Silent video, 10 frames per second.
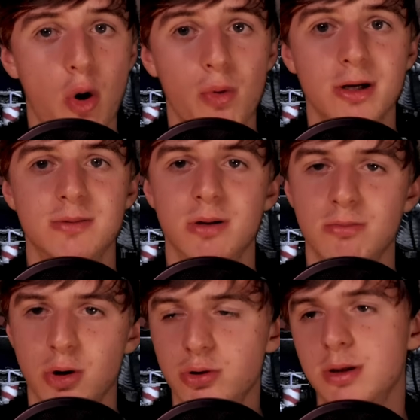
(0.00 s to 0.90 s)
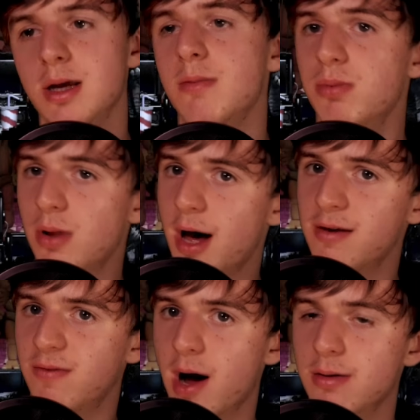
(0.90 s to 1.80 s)
always been mostly
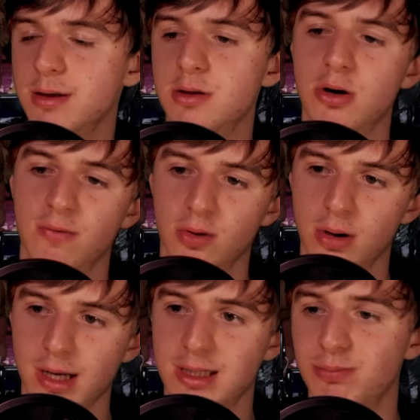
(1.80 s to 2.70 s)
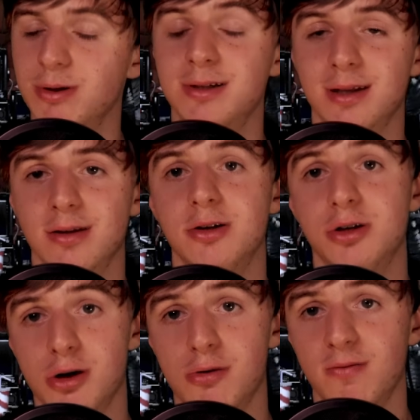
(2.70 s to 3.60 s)
implied violence over explicitly
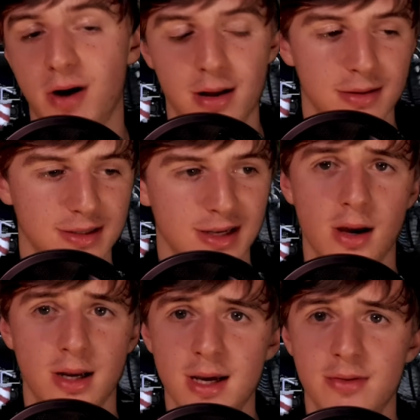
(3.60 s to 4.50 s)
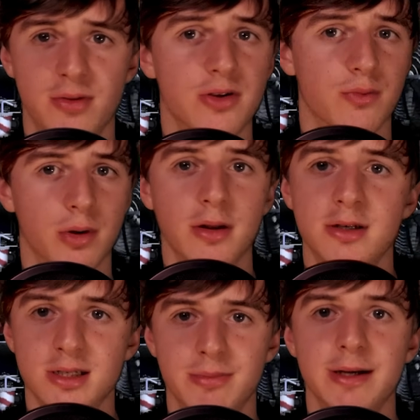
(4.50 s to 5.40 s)
shown violence. Again, this really
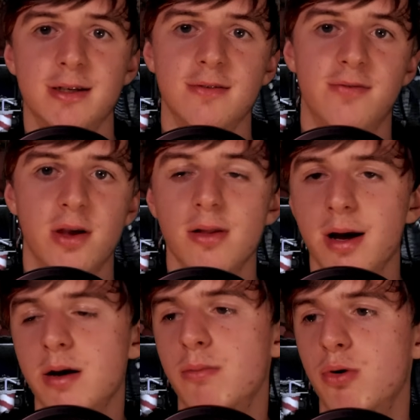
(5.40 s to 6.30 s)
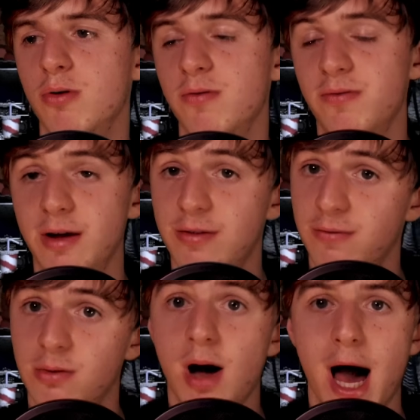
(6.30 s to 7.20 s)
just makes it feel like a more
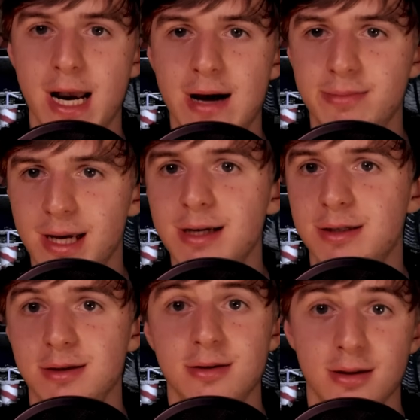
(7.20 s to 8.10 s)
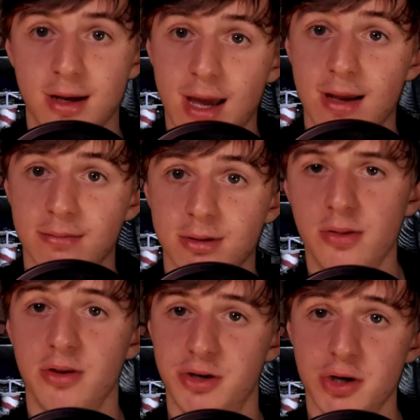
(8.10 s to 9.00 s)
faithful adaptation to the games.
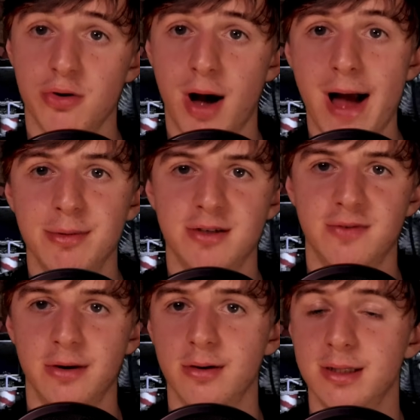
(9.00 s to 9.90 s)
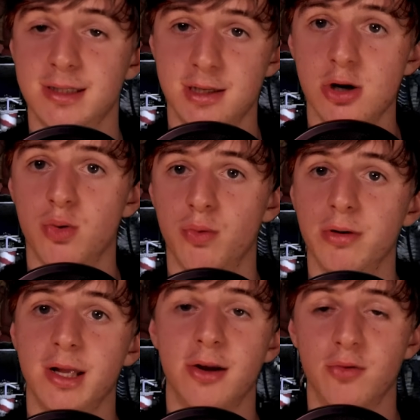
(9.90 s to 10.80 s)
The general atmosphere is still
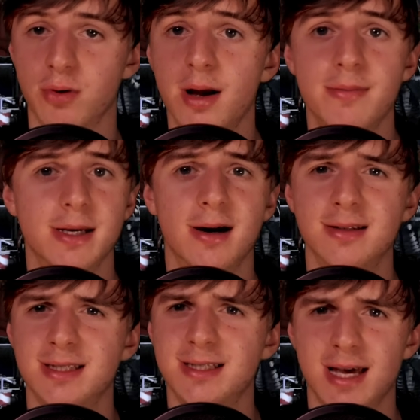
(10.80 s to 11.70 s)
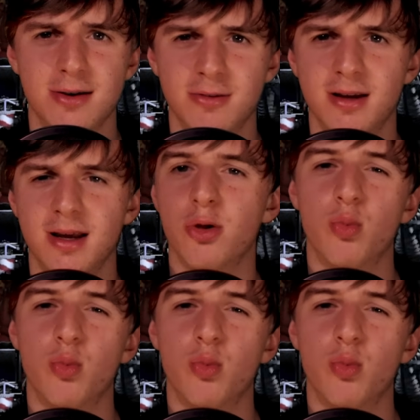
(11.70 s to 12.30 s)
really grim and unsettling. The